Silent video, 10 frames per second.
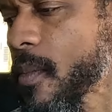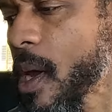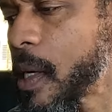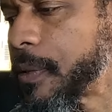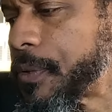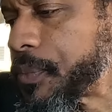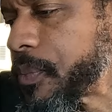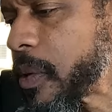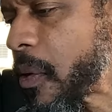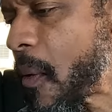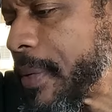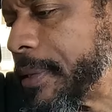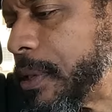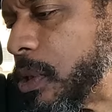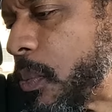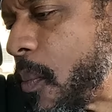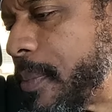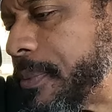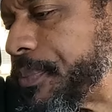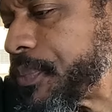make a flour that is
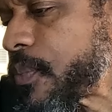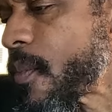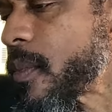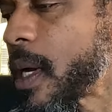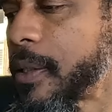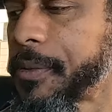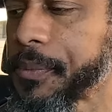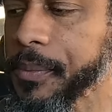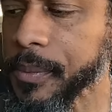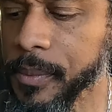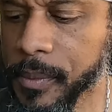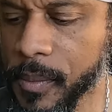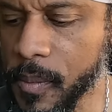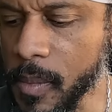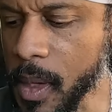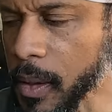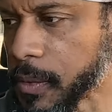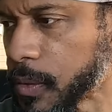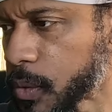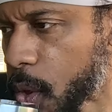gluten-free, that is absolutely outrageous,
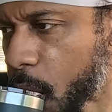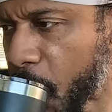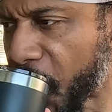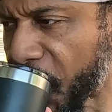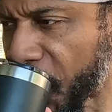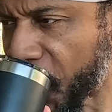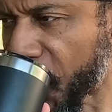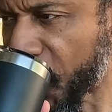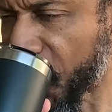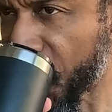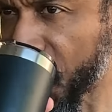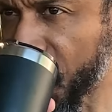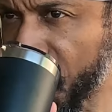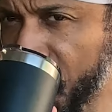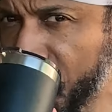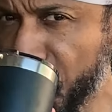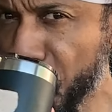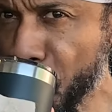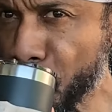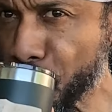delicious. So this is their
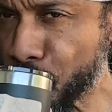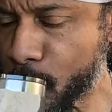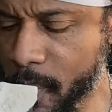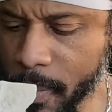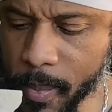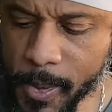cranberry orange